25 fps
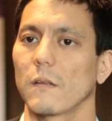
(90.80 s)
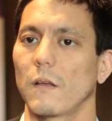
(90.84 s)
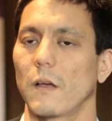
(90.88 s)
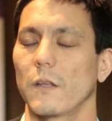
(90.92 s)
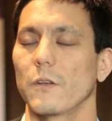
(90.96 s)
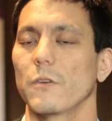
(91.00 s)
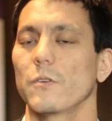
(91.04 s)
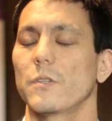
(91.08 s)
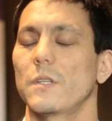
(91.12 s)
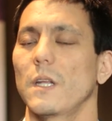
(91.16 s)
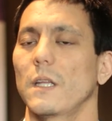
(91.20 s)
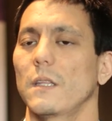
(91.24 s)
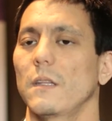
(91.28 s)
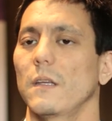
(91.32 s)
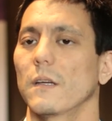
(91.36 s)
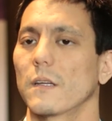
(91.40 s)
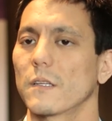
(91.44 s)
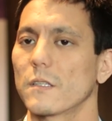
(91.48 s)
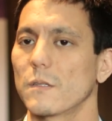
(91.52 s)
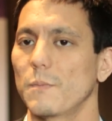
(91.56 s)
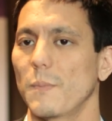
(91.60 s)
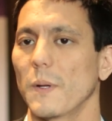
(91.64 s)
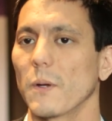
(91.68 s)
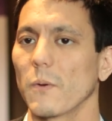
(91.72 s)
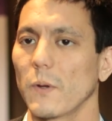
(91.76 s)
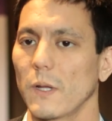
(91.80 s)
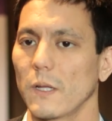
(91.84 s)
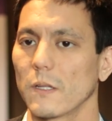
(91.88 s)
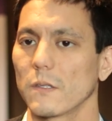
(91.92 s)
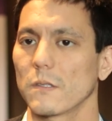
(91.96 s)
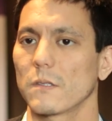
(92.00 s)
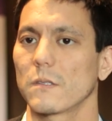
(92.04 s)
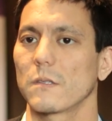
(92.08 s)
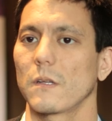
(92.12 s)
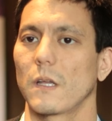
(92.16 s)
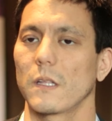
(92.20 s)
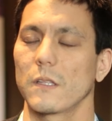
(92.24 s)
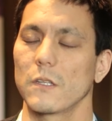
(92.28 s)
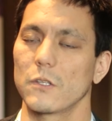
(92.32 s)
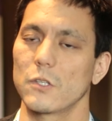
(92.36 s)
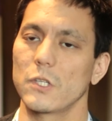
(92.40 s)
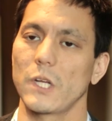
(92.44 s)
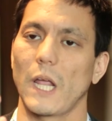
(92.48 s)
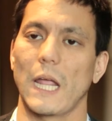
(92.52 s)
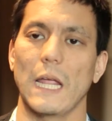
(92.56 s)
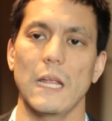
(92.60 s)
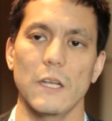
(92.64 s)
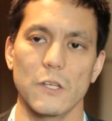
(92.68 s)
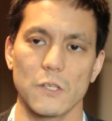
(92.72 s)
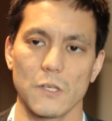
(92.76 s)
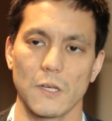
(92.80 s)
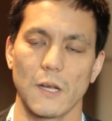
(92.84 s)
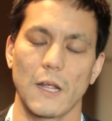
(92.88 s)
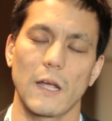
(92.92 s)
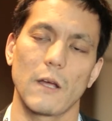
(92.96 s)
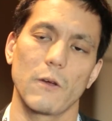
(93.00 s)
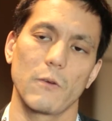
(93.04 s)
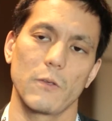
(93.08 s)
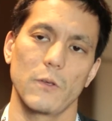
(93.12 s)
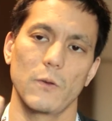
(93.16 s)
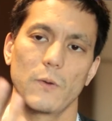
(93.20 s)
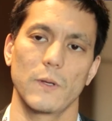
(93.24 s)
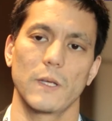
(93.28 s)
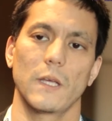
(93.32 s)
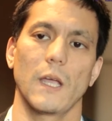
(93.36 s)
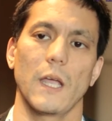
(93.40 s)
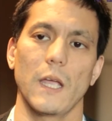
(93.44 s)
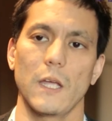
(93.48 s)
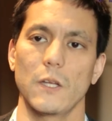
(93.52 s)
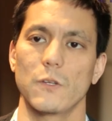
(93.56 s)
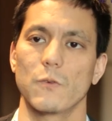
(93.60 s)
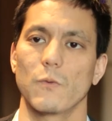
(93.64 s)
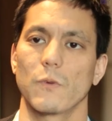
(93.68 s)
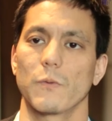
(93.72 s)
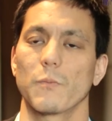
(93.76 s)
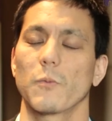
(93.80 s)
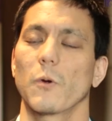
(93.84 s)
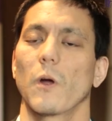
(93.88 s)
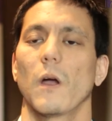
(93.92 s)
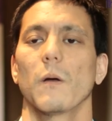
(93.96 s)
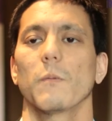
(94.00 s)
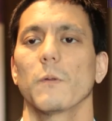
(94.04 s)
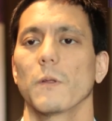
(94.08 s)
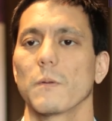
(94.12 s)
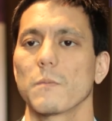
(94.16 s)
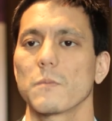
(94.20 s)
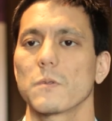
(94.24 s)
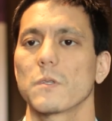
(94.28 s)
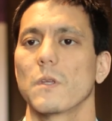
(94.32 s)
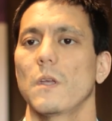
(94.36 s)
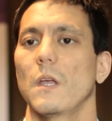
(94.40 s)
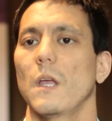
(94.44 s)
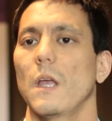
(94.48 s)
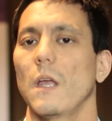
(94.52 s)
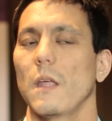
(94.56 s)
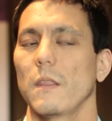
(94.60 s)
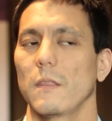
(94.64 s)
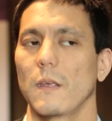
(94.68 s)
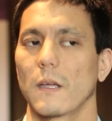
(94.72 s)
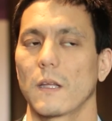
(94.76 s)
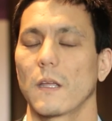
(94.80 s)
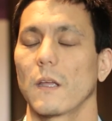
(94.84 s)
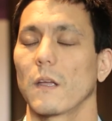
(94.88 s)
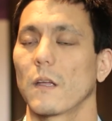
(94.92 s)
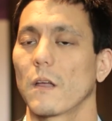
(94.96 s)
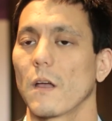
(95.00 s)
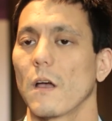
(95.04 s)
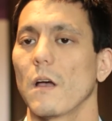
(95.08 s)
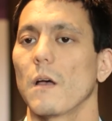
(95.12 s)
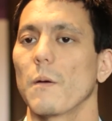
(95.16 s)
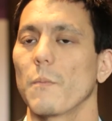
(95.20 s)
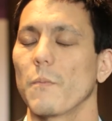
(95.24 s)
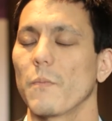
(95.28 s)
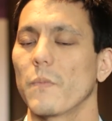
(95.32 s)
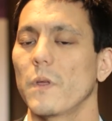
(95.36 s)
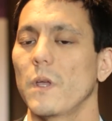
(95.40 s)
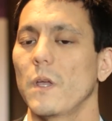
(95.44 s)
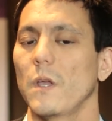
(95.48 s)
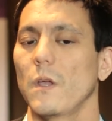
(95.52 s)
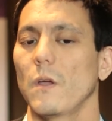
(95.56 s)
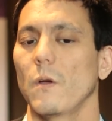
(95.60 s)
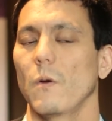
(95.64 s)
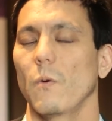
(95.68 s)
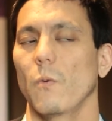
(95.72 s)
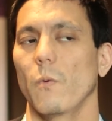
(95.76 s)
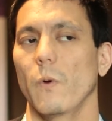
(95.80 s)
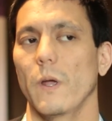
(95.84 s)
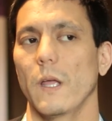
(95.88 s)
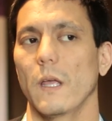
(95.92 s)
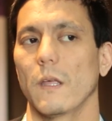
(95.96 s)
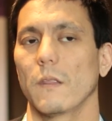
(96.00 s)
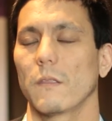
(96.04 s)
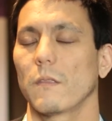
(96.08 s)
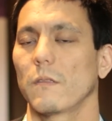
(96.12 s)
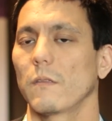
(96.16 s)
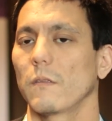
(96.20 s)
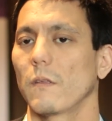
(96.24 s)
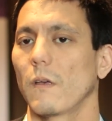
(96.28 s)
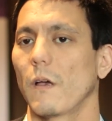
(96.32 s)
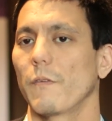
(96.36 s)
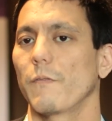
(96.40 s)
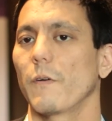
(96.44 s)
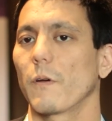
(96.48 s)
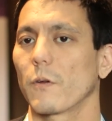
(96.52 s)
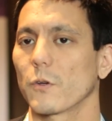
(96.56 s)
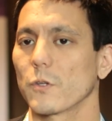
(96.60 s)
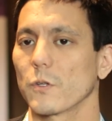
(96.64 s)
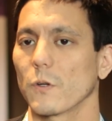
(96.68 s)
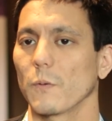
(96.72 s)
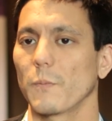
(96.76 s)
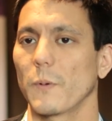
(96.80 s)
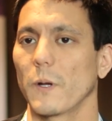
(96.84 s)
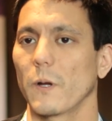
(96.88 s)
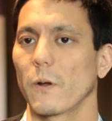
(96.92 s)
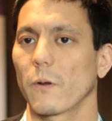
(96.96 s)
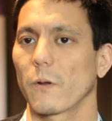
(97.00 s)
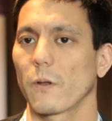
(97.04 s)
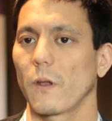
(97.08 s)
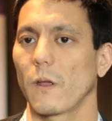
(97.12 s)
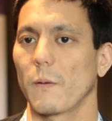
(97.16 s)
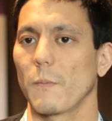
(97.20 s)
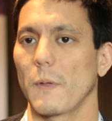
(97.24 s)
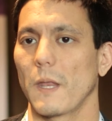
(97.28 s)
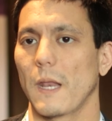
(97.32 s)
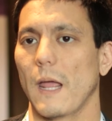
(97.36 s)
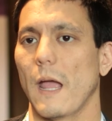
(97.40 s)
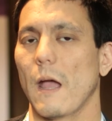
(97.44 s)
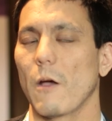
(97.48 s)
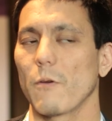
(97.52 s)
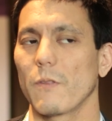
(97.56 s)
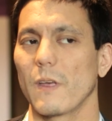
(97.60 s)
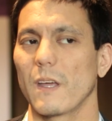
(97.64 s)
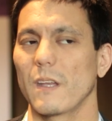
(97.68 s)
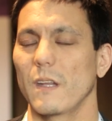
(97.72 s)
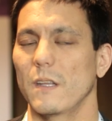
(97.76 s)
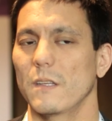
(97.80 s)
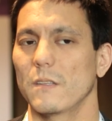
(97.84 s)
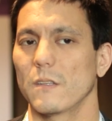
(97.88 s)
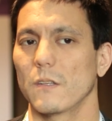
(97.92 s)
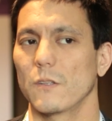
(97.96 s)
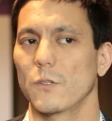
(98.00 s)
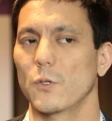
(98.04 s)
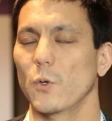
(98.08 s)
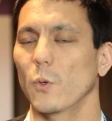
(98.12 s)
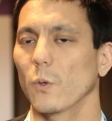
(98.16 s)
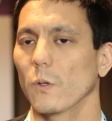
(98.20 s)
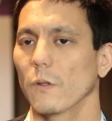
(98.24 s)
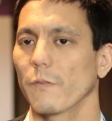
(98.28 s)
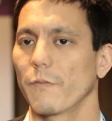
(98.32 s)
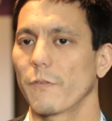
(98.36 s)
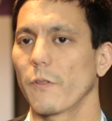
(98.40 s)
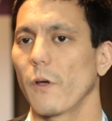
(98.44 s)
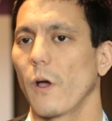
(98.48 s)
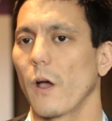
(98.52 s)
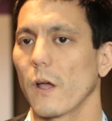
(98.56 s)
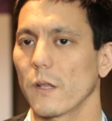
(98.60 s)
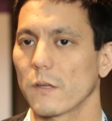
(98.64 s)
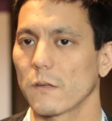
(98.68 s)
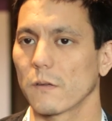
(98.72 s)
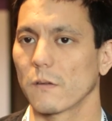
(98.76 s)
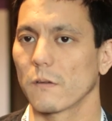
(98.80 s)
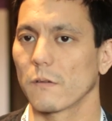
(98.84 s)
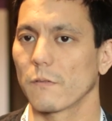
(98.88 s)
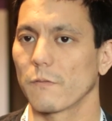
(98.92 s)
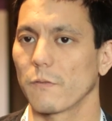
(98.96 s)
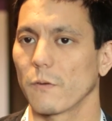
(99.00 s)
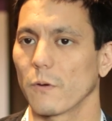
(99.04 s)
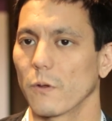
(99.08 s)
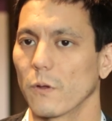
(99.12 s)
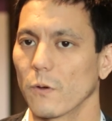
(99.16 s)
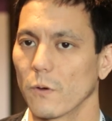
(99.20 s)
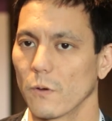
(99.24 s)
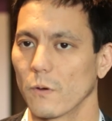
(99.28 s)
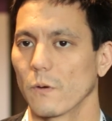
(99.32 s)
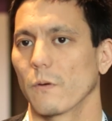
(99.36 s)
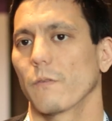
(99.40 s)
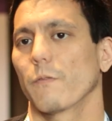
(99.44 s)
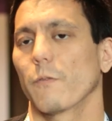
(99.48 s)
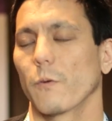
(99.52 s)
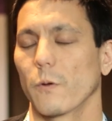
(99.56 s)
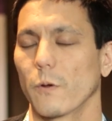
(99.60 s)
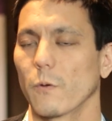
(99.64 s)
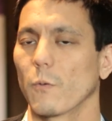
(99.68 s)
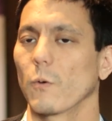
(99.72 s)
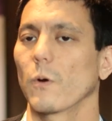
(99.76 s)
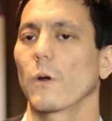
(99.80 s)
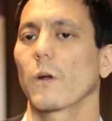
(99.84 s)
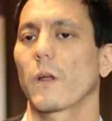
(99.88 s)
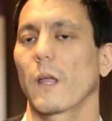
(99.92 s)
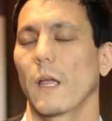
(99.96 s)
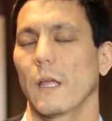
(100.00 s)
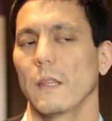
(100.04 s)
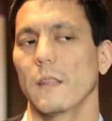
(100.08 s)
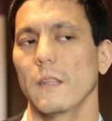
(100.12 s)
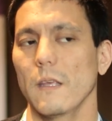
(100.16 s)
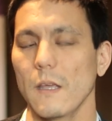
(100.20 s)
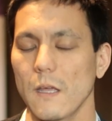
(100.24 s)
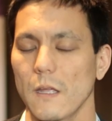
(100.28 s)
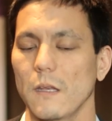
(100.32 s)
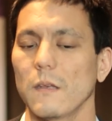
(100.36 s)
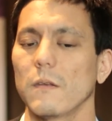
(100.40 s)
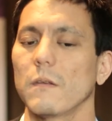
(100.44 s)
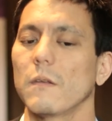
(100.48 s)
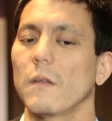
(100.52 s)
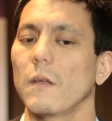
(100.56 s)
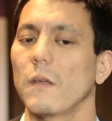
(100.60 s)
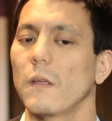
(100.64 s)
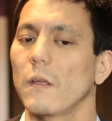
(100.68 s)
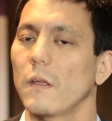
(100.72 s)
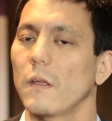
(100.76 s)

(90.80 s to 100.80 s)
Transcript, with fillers: understand the experience and the change in how you engage with problems that can come with a functional paradigm and how that is a tool of thought for your, for your work. And then